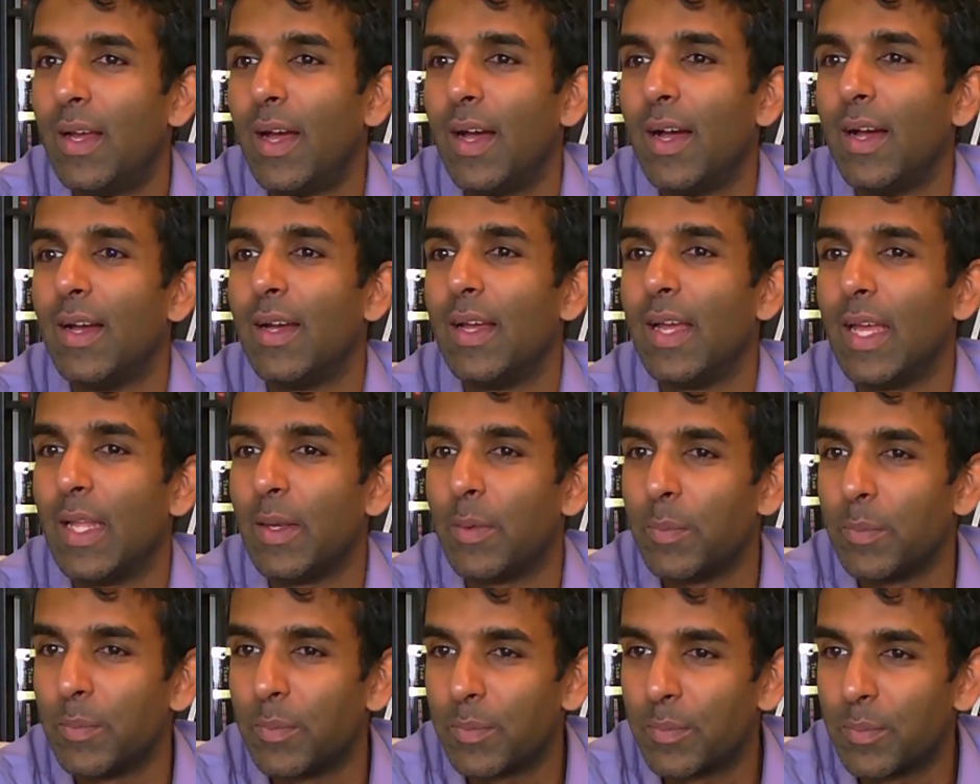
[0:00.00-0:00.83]
uh,
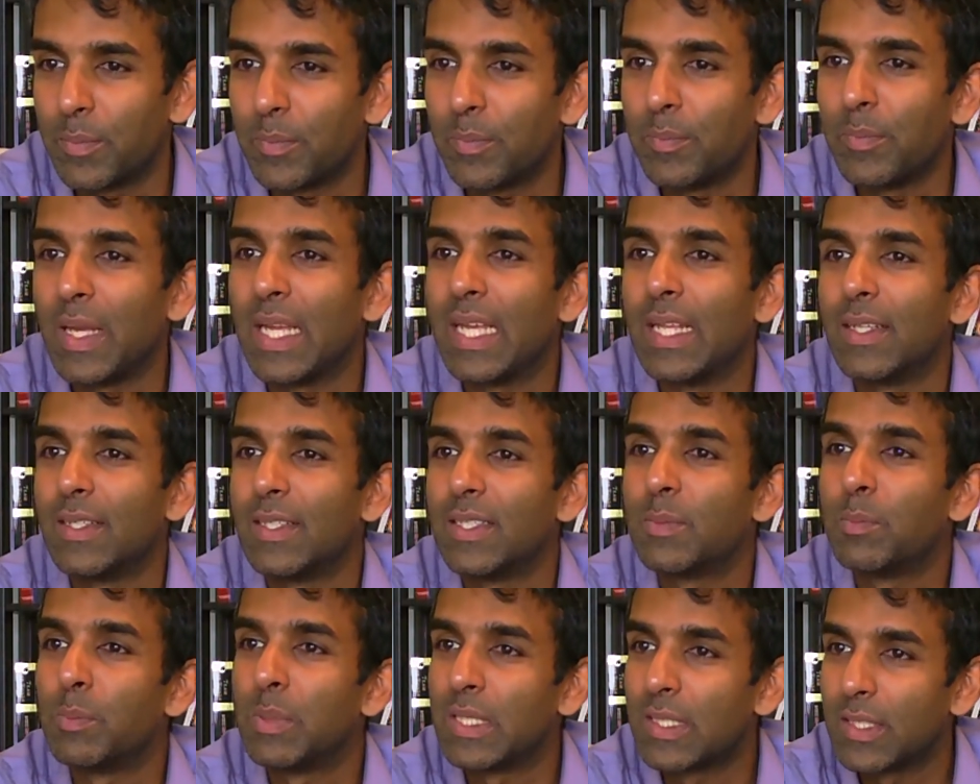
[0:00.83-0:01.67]
and made a
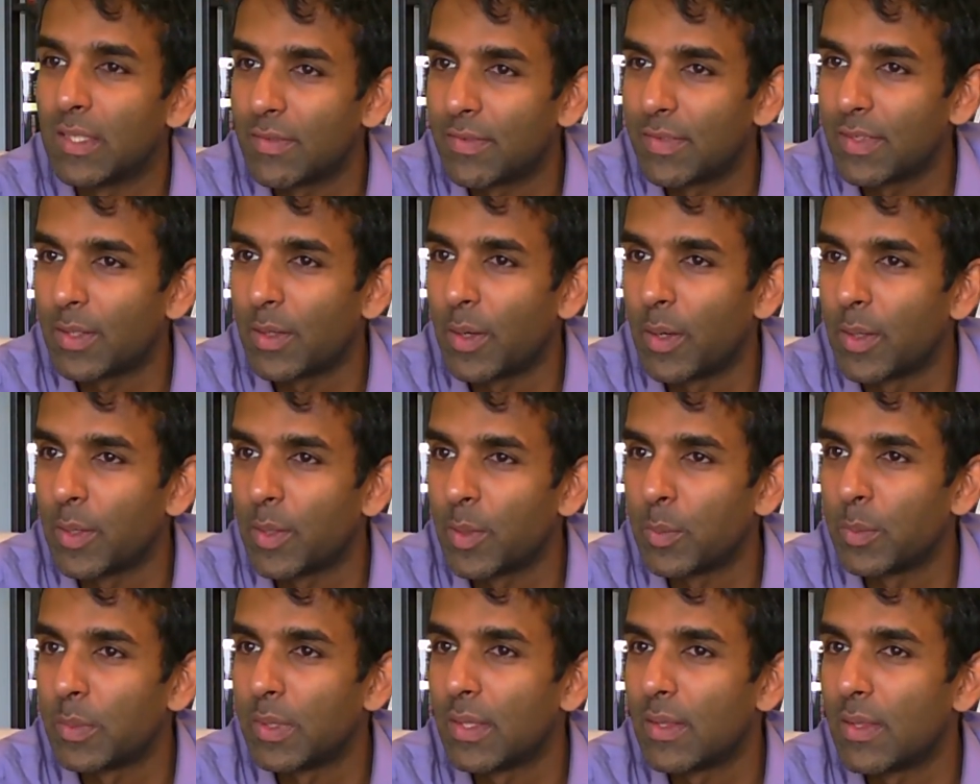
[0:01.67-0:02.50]
specific
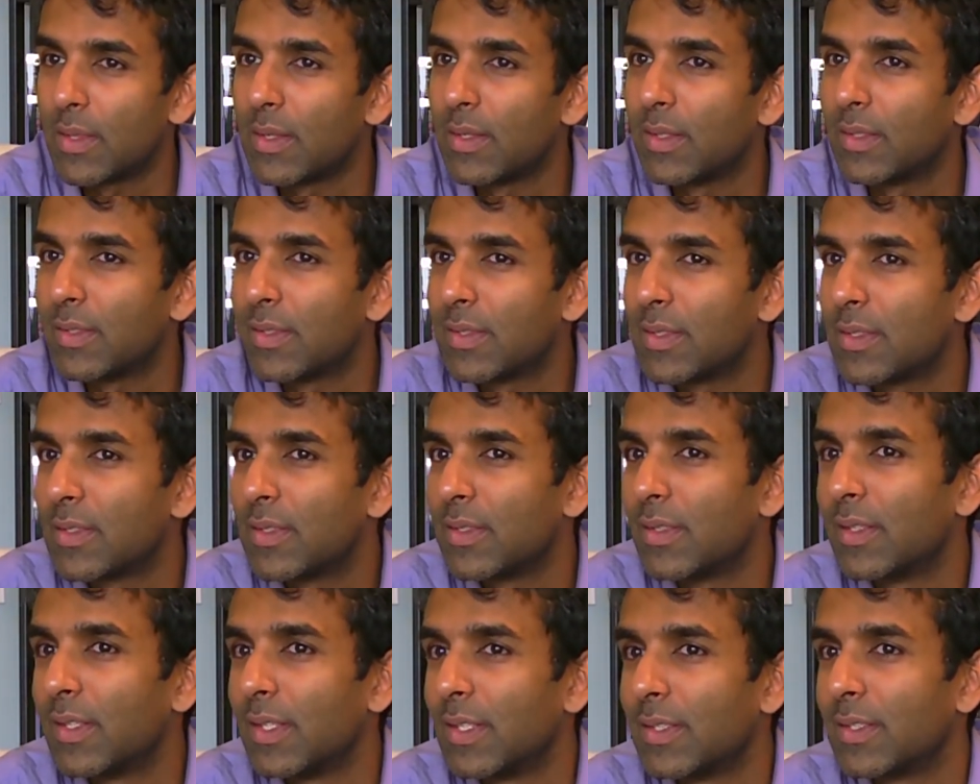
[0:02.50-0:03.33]
argument that's
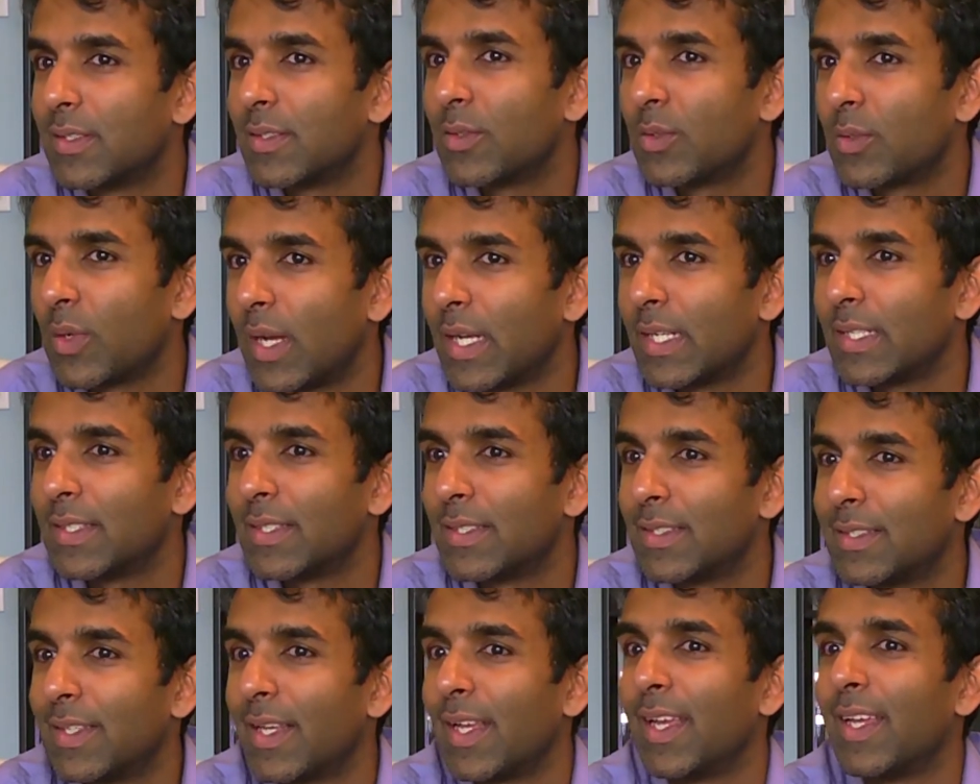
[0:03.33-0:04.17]
that's trying to
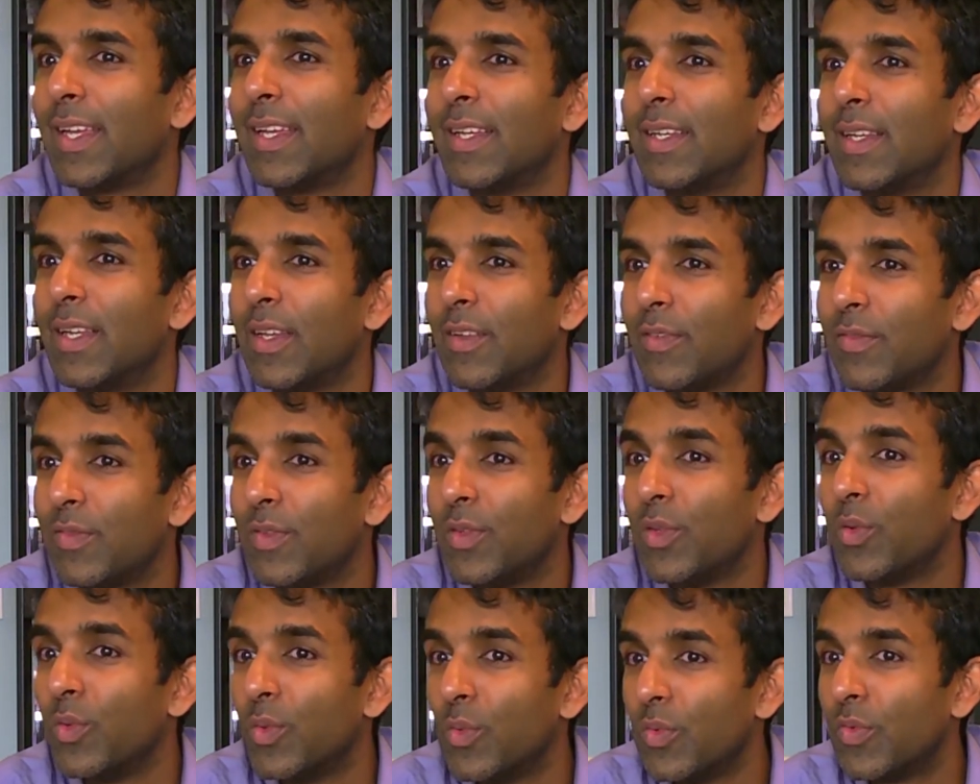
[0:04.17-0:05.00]
say if
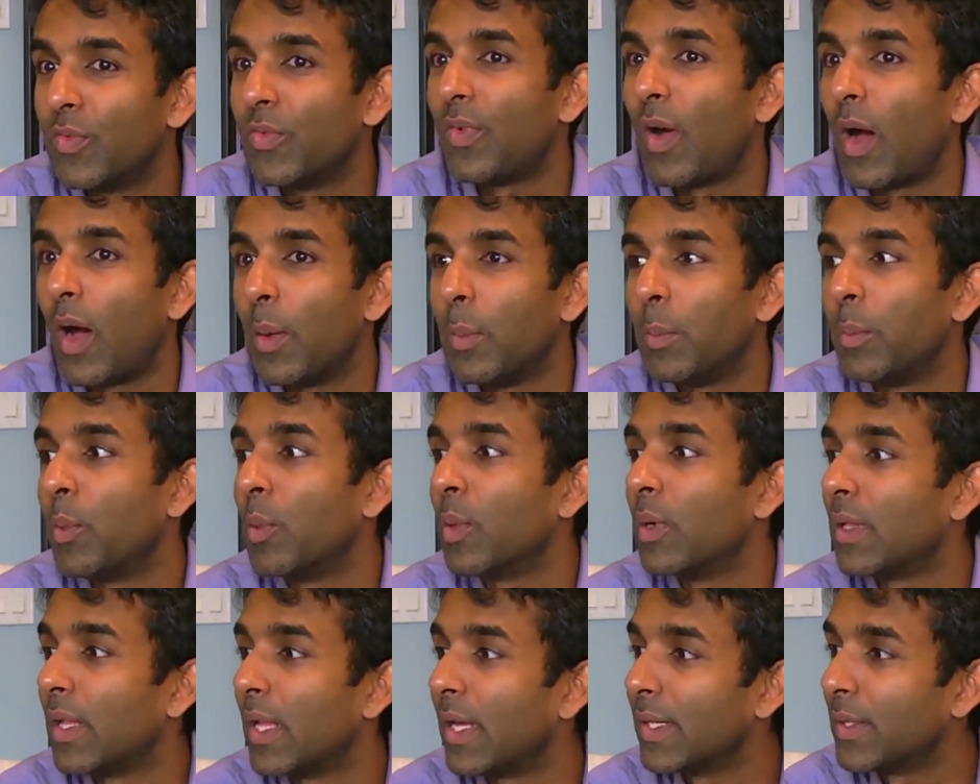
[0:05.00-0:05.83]
you fought
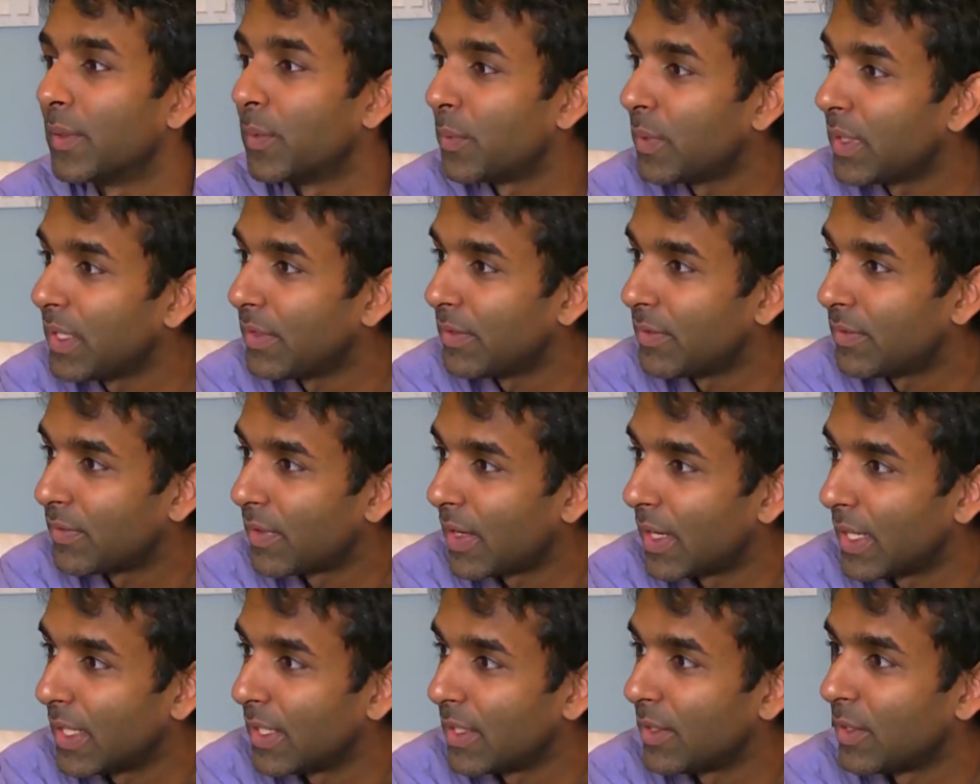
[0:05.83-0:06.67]
more like we
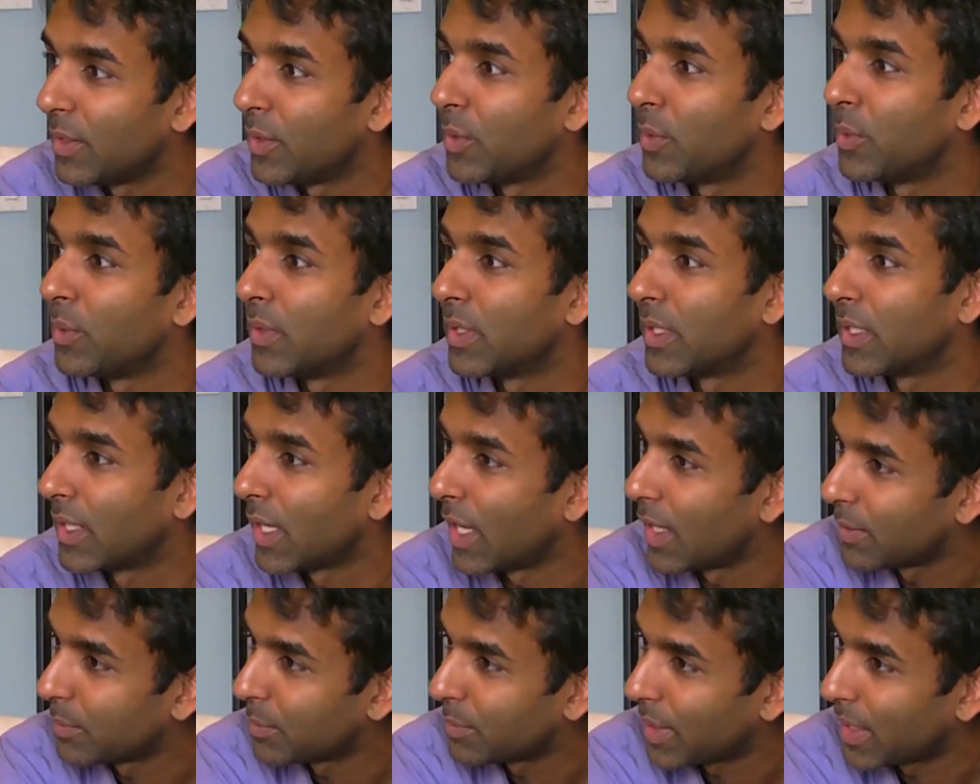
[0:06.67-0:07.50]
fight, you would
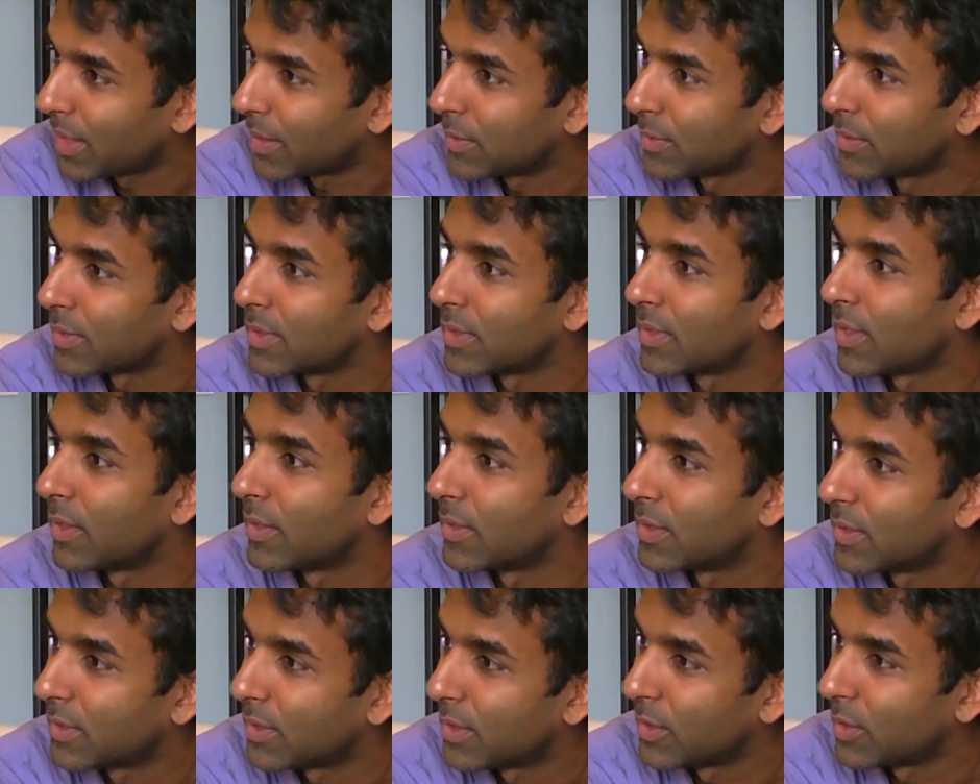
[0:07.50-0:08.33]
get better
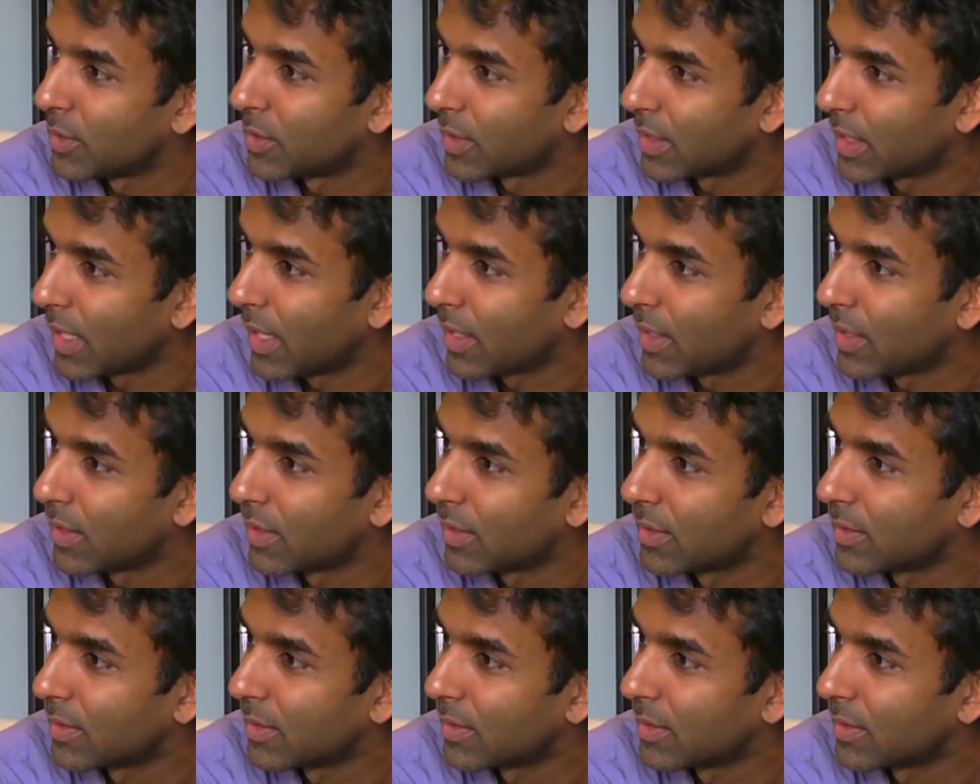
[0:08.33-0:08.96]
results than you're getting.